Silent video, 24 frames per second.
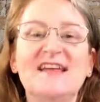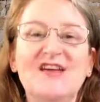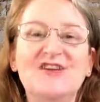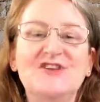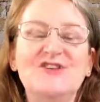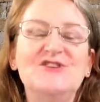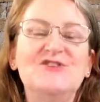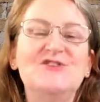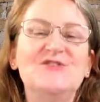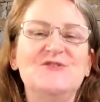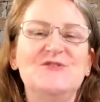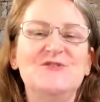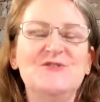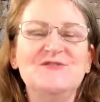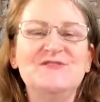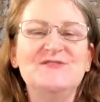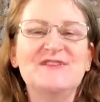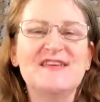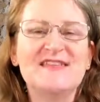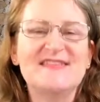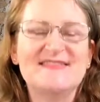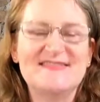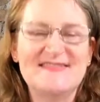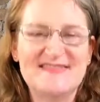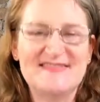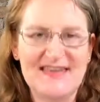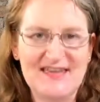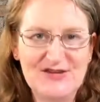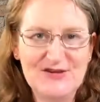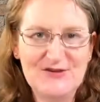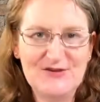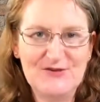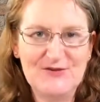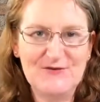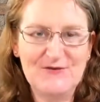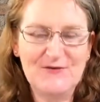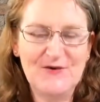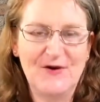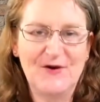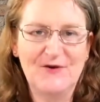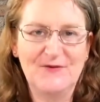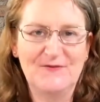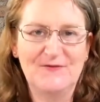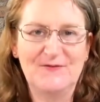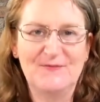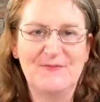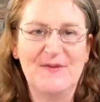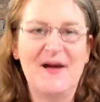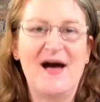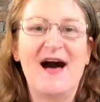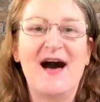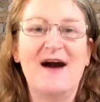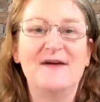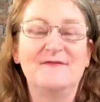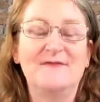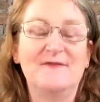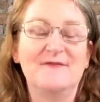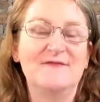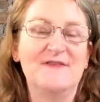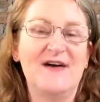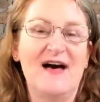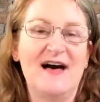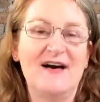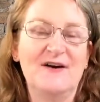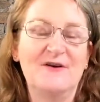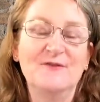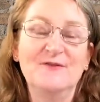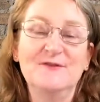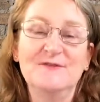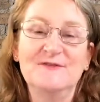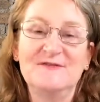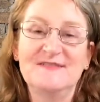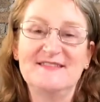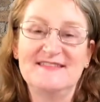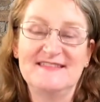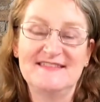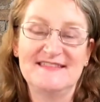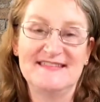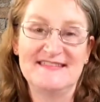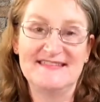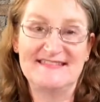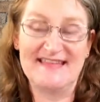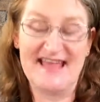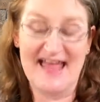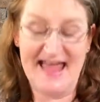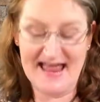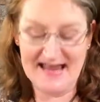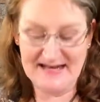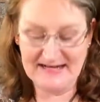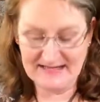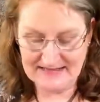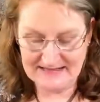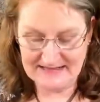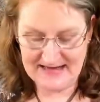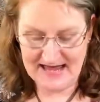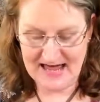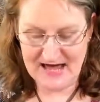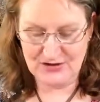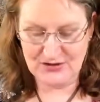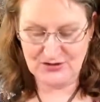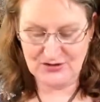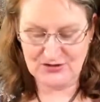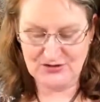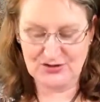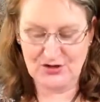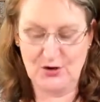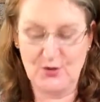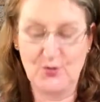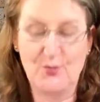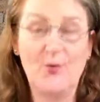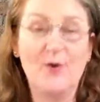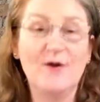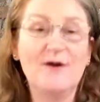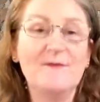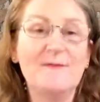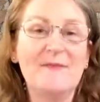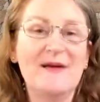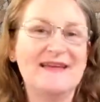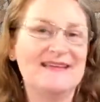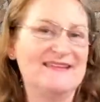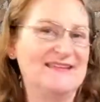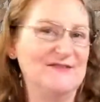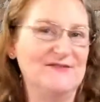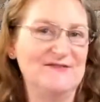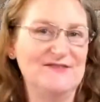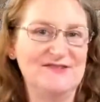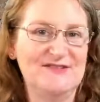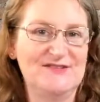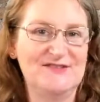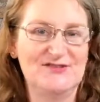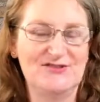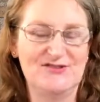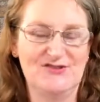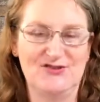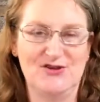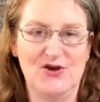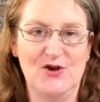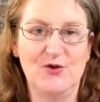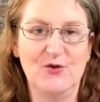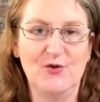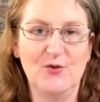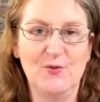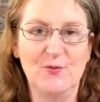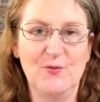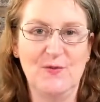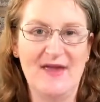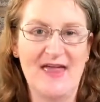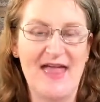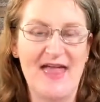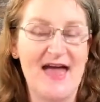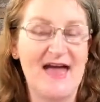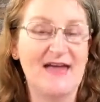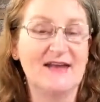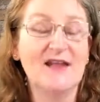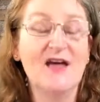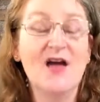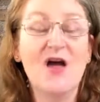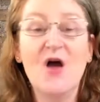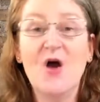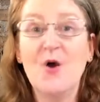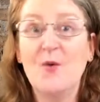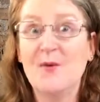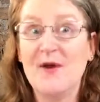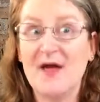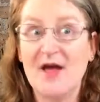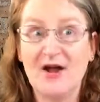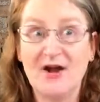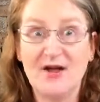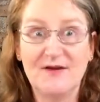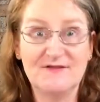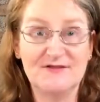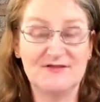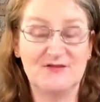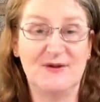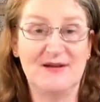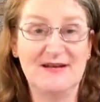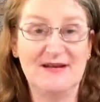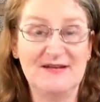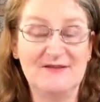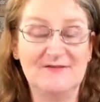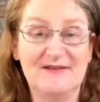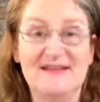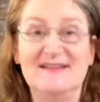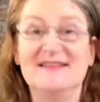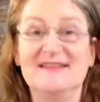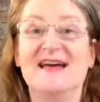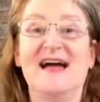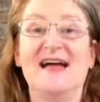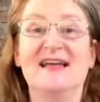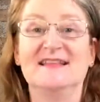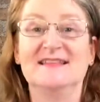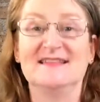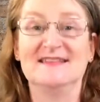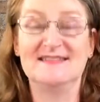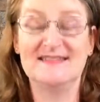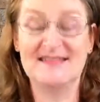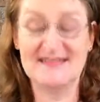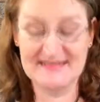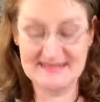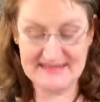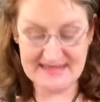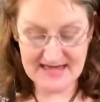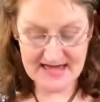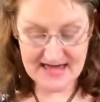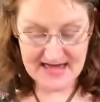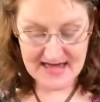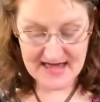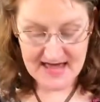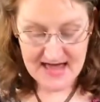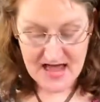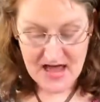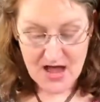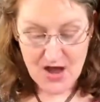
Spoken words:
a huge thank you on behalf of all of us at the Sandow show. What a magnificent show we had. We had over 20 retailers there.